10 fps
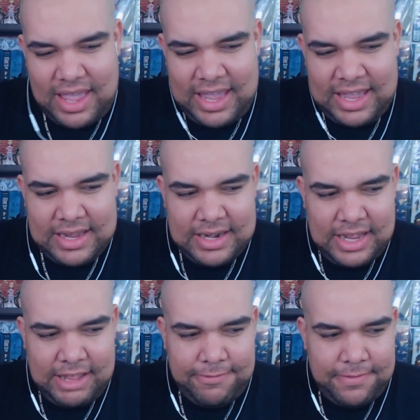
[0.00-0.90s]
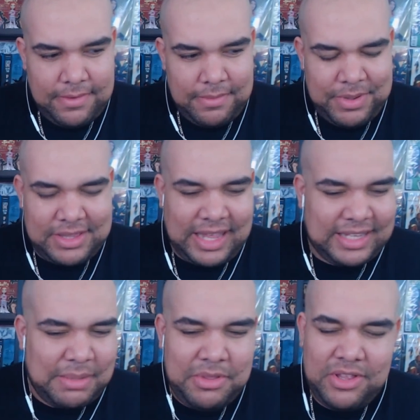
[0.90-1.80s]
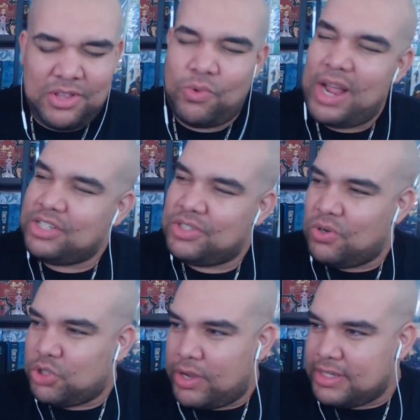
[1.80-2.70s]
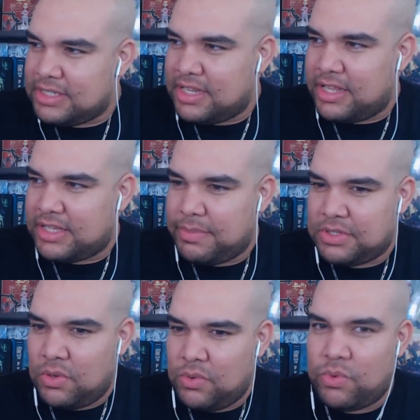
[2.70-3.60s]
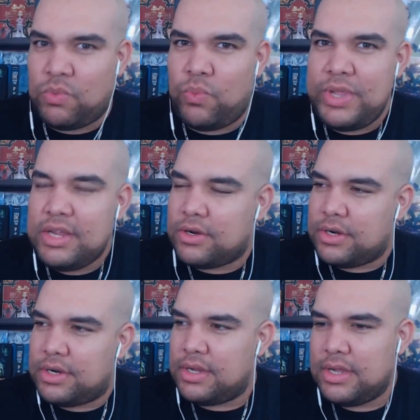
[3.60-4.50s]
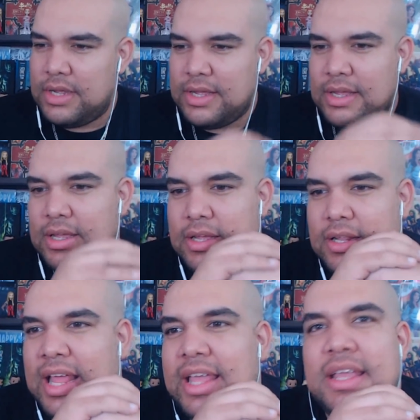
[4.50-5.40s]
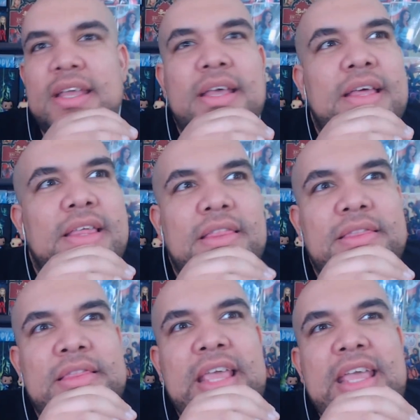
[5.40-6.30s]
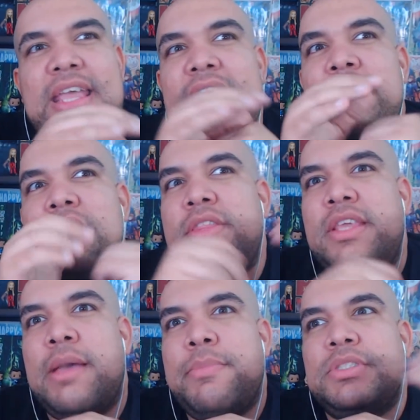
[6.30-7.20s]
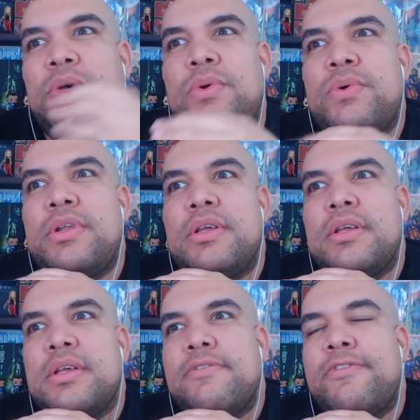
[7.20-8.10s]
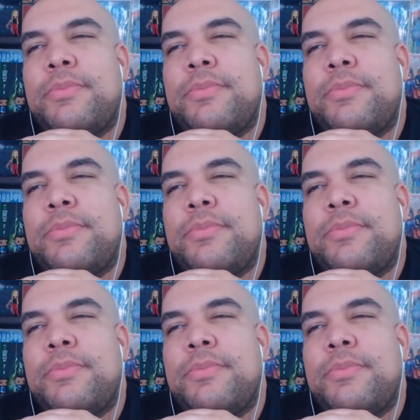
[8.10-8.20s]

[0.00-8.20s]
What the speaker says: But some of the directional choices in this episode were weird. Like, they hindered the episode for